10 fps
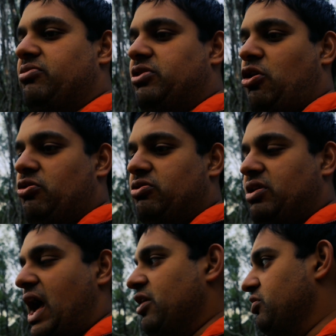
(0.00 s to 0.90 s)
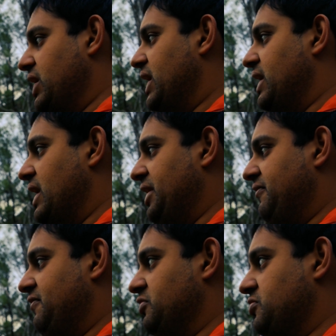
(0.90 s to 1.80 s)
don't need an
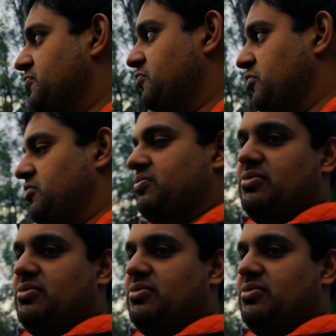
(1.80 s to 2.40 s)
ND filter for